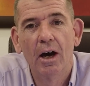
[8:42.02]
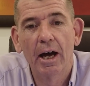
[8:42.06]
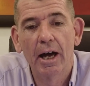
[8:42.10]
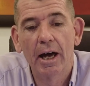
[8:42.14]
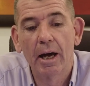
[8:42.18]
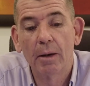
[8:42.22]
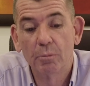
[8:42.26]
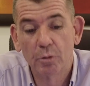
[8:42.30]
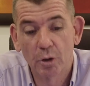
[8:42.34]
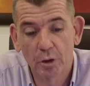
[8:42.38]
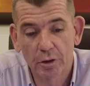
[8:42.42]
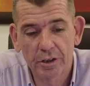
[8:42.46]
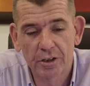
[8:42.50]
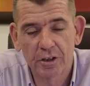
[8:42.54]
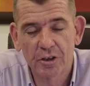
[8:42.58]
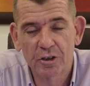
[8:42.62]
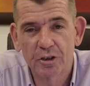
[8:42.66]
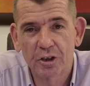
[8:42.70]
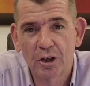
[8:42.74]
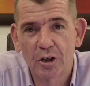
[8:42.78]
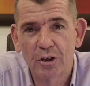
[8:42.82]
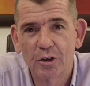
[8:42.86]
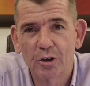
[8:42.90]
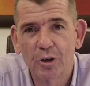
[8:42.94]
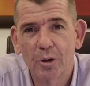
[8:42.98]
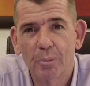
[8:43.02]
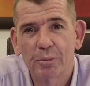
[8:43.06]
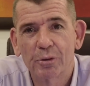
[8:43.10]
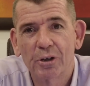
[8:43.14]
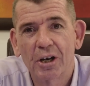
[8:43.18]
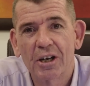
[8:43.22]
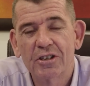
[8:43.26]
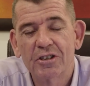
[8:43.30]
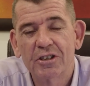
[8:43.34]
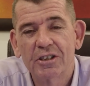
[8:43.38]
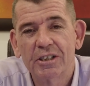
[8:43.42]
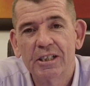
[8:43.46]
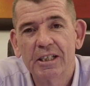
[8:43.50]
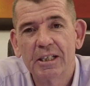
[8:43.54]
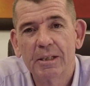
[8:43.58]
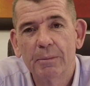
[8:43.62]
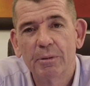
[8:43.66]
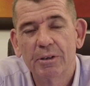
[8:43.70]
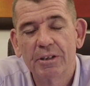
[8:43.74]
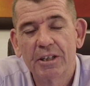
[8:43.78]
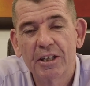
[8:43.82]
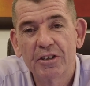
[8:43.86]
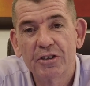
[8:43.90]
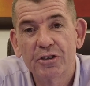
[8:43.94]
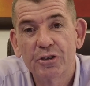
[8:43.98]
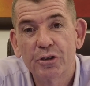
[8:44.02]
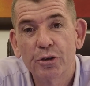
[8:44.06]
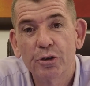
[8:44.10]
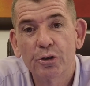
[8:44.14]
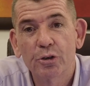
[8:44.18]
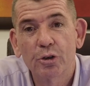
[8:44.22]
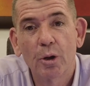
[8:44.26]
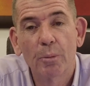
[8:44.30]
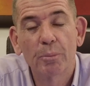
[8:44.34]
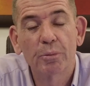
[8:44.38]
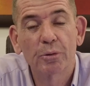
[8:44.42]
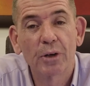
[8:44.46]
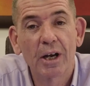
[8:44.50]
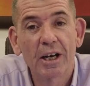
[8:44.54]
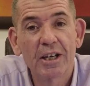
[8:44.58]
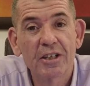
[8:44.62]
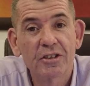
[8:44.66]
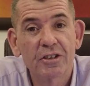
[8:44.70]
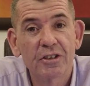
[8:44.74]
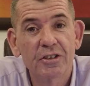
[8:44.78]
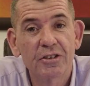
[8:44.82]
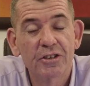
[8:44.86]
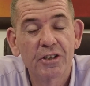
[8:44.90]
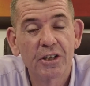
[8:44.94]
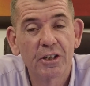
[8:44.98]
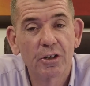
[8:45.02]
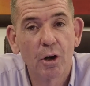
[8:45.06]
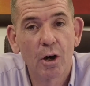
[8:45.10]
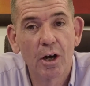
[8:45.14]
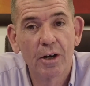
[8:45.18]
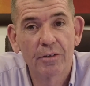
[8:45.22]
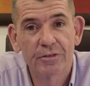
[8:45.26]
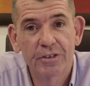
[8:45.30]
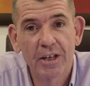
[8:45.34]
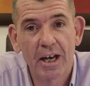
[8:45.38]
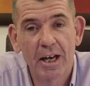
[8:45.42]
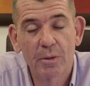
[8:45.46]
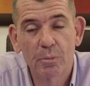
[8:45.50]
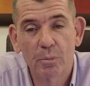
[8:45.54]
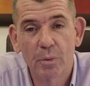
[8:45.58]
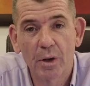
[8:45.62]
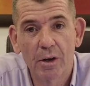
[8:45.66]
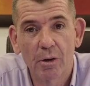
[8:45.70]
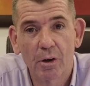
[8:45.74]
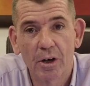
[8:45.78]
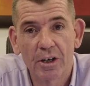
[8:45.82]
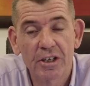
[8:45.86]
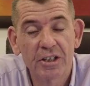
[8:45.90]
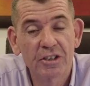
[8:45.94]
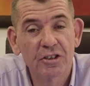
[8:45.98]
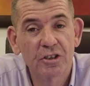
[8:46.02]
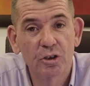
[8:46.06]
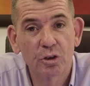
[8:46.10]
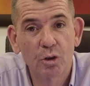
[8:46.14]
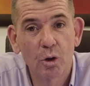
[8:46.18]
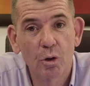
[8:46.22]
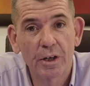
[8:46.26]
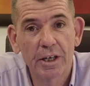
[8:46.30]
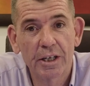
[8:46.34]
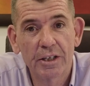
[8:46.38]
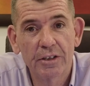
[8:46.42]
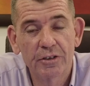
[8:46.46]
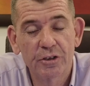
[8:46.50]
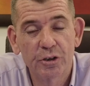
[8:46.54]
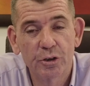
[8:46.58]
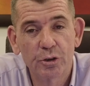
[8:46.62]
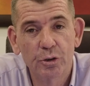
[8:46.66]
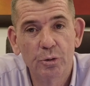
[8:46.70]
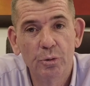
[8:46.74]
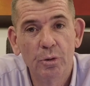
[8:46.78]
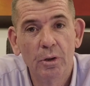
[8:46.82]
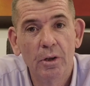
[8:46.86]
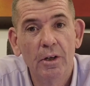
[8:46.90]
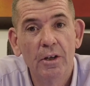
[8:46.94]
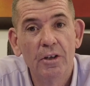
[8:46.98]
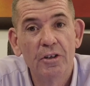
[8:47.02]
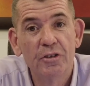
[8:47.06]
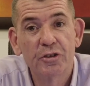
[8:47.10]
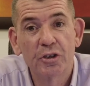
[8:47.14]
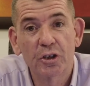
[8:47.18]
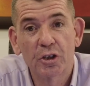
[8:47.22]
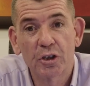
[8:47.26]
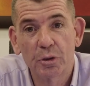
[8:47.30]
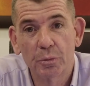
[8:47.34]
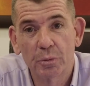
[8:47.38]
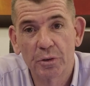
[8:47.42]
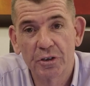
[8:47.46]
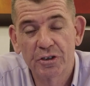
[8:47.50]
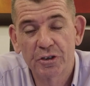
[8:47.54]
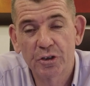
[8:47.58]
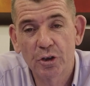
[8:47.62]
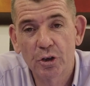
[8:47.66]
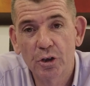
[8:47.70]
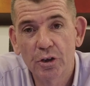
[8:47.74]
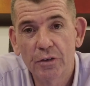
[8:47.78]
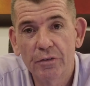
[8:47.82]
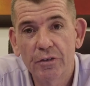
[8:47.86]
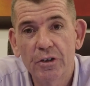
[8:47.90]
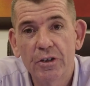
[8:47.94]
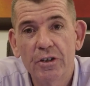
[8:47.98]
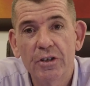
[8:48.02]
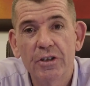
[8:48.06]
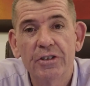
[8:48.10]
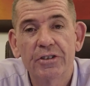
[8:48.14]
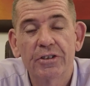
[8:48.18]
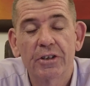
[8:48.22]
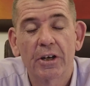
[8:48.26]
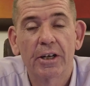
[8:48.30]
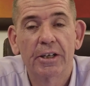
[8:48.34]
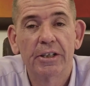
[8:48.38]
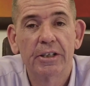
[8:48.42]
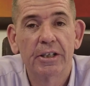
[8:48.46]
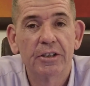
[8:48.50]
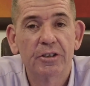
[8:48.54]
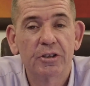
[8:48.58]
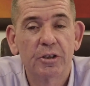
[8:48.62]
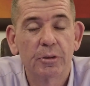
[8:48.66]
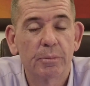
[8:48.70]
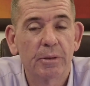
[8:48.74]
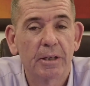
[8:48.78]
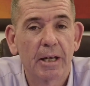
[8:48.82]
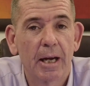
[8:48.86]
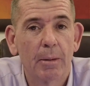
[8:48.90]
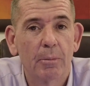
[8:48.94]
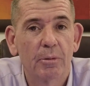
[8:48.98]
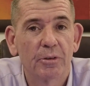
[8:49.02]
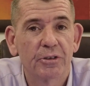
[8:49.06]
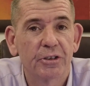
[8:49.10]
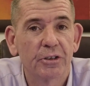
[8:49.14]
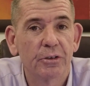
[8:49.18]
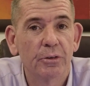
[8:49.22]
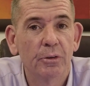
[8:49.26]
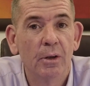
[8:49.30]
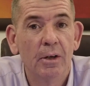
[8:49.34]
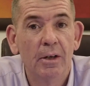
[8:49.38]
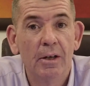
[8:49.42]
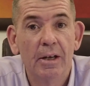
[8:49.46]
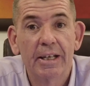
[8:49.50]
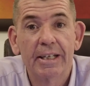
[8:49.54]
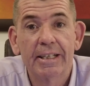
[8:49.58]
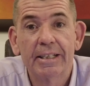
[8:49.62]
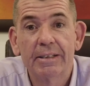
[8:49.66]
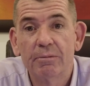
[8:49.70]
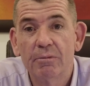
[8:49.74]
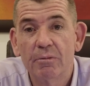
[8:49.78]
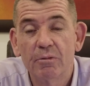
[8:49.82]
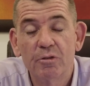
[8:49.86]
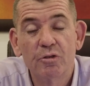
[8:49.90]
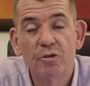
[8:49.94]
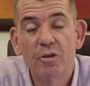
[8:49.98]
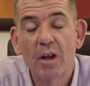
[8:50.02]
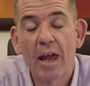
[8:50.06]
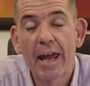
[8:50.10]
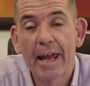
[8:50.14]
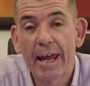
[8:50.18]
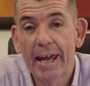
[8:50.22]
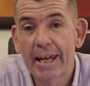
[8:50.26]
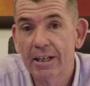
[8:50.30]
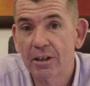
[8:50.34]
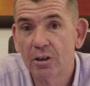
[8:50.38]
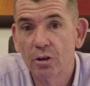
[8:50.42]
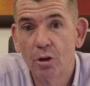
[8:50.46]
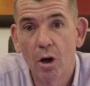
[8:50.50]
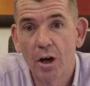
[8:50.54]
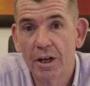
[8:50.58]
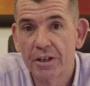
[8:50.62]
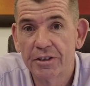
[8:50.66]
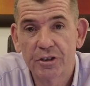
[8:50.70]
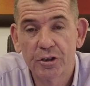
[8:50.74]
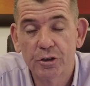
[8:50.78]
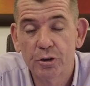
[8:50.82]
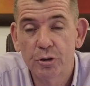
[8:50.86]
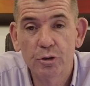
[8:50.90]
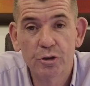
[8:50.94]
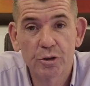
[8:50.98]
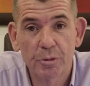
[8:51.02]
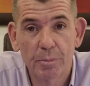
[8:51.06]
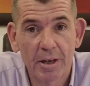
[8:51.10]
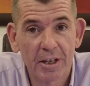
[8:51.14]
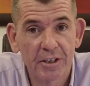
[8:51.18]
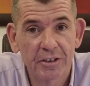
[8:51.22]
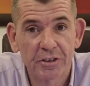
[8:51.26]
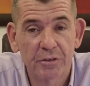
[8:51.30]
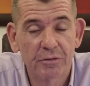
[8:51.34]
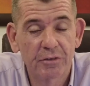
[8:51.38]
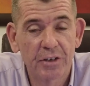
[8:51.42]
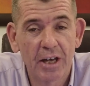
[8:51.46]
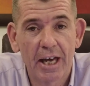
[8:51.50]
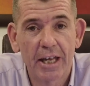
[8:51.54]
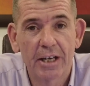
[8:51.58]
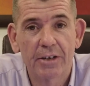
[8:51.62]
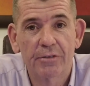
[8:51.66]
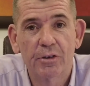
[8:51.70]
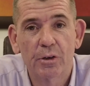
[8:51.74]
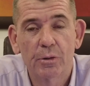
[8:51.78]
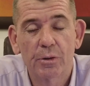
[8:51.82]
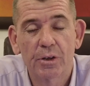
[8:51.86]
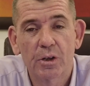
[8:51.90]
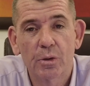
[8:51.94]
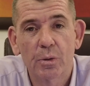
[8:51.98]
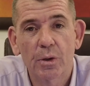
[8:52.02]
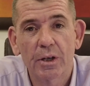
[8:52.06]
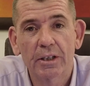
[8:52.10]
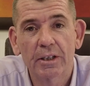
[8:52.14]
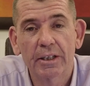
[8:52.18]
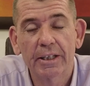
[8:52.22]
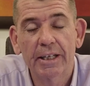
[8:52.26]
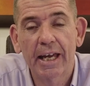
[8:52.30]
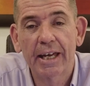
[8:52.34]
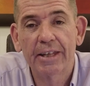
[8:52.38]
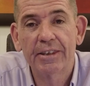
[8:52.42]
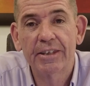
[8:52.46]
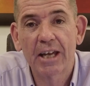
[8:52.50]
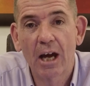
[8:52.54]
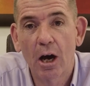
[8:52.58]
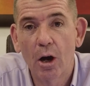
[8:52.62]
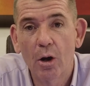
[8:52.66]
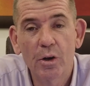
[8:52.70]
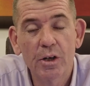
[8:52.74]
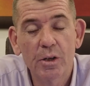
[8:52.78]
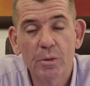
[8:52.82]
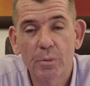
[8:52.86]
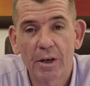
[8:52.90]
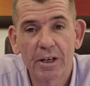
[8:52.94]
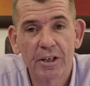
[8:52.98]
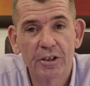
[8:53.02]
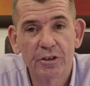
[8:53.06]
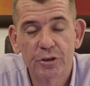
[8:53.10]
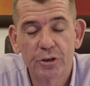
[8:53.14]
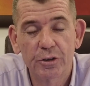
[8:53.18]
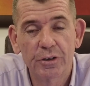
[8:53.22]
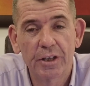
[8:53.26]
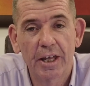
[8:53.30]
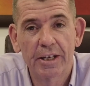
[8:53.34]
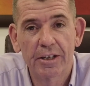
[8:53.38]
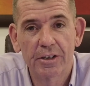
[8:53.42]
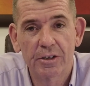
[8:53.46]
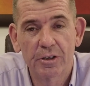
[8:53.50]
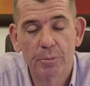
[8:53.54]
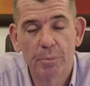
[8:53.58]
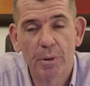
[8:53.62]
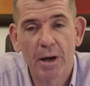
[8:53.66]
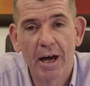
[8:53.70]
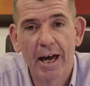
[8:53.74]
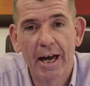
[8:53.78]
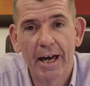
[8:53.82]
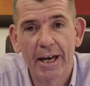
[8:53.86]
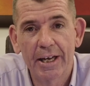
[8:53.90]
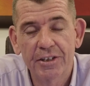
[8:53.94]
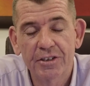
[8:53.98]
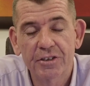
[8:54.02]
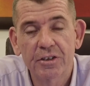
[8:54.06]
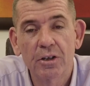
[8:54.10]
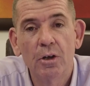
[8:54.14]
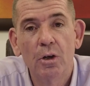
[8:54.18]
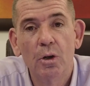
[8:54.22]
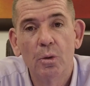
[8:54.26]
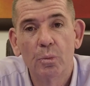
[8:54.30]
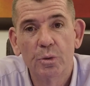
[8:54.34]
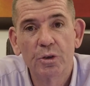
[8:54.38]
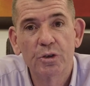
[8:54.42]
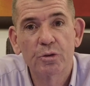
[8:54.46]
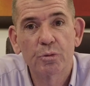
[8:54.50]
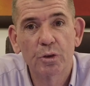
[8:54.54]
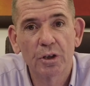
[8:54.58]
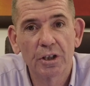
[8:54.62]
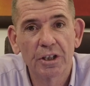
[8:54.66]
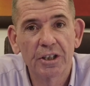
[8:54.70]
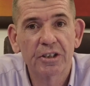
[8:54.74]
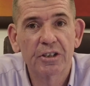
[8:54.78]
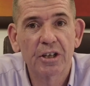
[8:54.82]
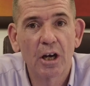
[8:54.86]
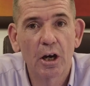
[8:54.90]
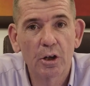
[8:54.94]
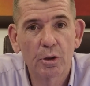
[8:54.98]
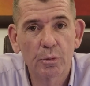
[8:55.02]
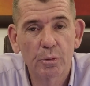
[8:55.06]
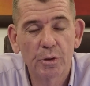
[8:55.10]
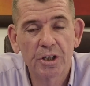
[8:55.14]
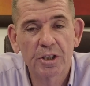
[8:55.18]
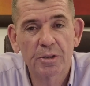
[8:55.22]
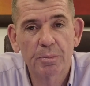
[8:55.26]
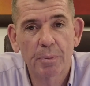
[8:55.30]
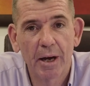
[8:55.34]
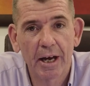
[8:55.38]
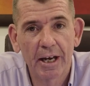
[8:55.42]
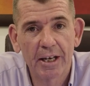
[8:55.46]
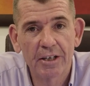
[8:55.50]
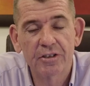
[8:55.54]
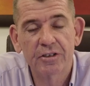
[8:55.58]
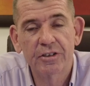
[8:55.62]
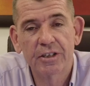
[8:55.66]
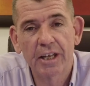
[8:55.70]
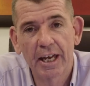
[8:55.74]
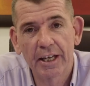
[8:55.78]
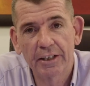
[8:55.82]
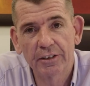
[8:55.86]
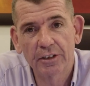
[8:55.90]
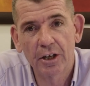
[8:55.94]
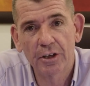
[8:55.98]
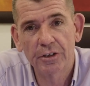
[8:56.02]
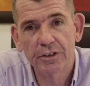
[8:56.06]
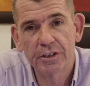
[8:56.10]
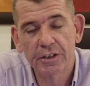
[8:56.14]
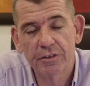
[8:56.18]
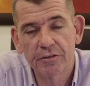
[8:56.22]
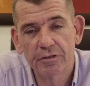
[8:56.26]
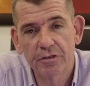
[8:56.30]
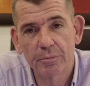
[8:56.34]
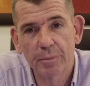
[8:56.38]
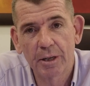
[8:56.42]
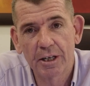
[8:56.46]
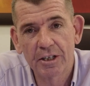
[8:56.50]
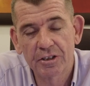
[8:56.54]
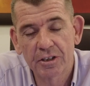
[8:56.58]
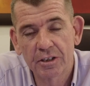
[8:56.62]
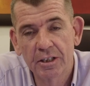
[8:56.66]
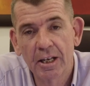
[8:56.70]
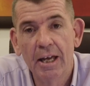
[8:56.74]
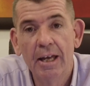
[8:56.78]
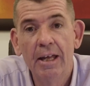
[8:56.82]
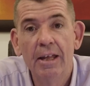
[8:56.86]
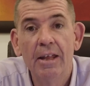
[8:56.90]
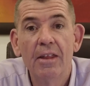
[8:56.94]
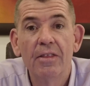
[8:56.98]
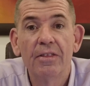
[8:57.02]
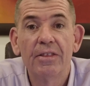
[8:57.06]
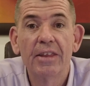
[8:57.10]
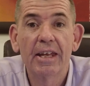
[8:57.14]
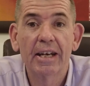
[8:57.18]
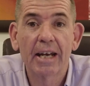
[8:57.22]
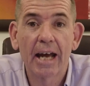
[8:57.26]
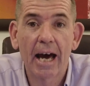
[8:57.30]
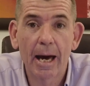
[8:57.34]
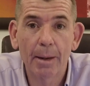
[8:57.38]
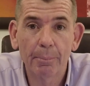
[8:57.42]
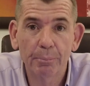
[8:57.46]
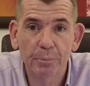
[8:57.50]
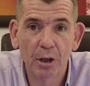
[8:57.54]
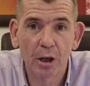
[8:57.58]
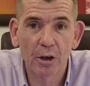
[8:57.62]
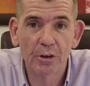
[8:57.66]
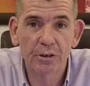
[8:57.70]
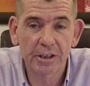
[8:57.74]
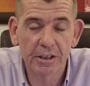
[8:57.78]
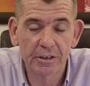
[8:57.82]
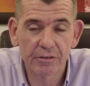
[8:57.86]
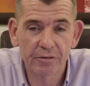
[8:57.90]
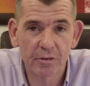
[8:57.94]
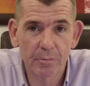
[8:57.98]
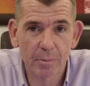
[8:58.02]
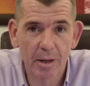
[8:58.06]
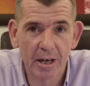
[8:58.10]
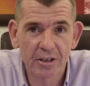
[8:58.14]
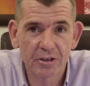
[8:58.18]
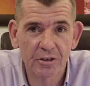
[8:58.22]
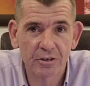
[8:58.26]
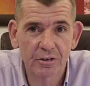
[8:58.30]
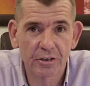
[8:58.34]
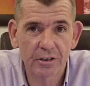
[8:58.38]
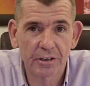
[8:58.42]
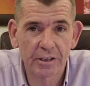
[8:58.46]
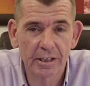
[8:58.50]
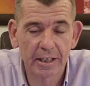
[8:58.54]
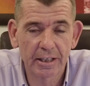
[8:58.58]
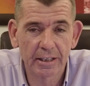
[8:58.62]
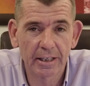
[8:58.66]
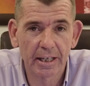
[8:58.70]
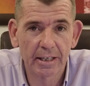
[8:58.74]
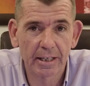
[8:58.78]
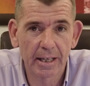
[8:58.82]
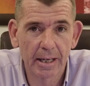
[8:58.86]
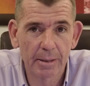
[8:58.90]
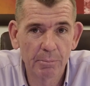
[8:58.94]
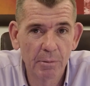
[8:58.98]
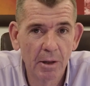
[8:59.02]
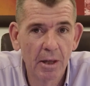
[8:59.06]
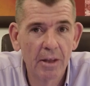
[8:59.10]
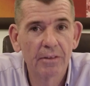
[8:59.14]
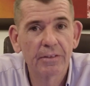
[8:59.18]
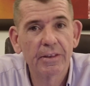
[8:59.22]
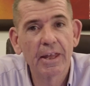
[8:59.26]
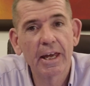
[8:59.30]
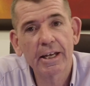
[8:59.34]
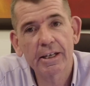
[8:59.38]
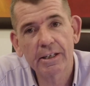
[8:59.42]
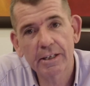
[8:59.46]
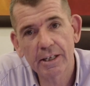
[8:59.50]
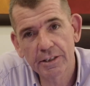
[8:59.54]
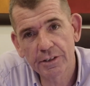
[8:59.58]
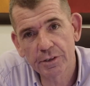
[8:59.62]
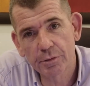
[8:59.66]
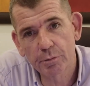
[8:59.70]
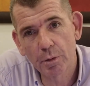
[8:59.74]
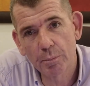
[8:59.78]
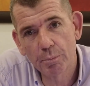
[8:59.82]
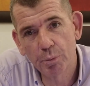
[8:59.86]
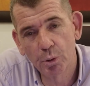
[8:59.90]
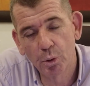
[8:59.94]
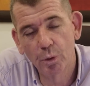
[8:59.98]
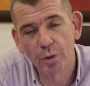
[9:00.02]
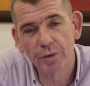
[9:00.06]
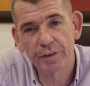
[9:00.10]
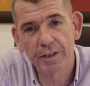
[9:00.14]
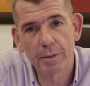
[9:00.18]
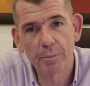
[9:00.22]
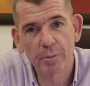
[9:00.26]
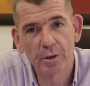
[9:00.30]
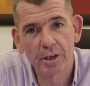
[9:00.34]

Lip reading: I'm not going to show the operation here, but there's certain operations that I've done where I need to log into secure servers, I need to be able to analyze huge amounts of data very quickly, and the only way to do that in the past was really go to each page, download the information, then upload the information to the LLM, then get the report, then